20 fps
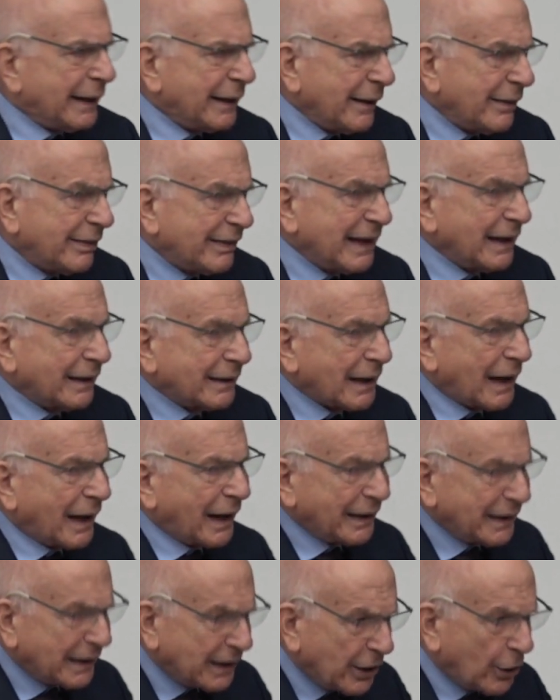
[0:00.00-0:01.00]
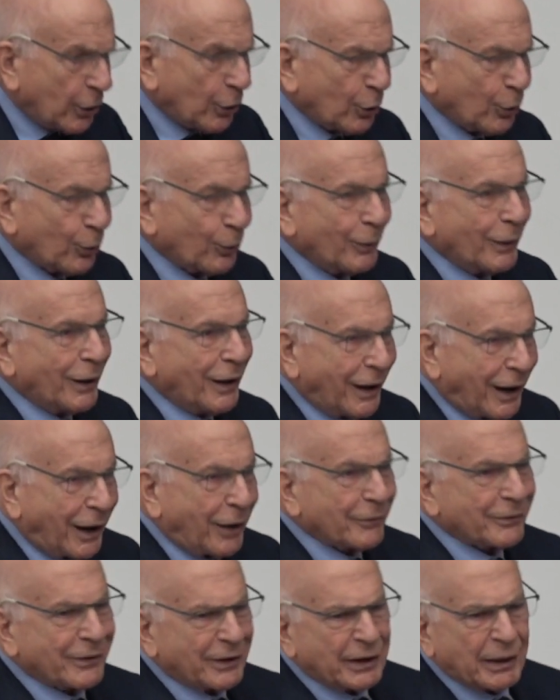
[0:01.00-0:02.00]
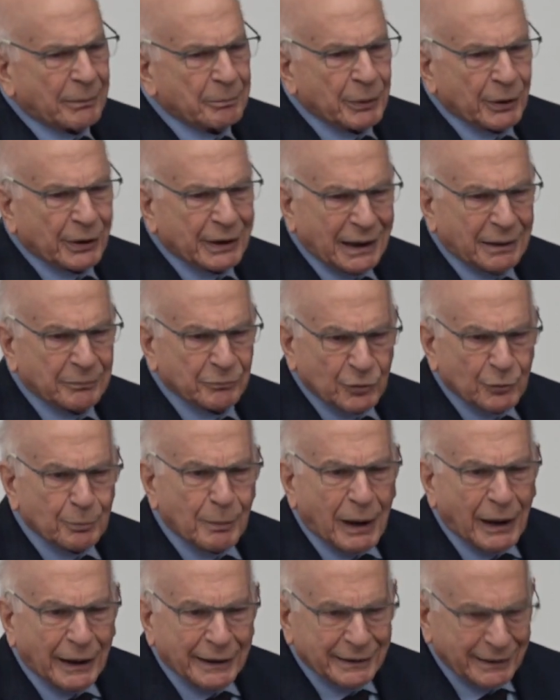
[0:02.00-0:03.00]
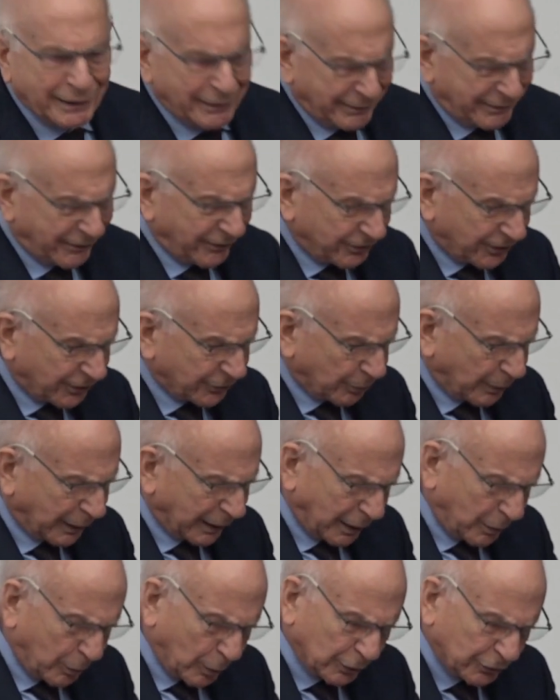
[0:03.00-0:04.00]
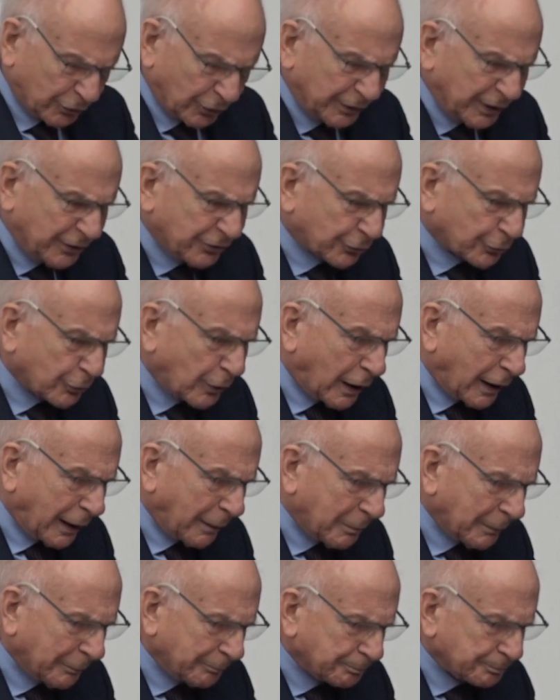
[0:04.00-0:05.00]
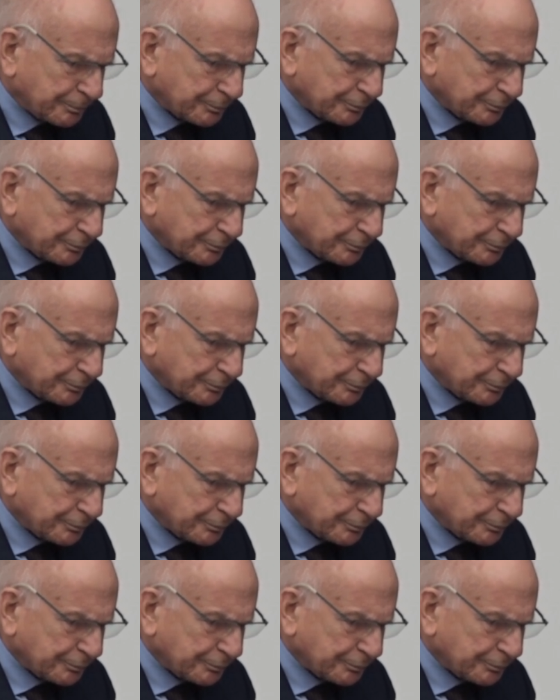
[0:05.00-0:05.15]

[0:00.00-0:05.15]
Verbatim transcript: And I think I know how the number came to mind, and this is what I want to describe.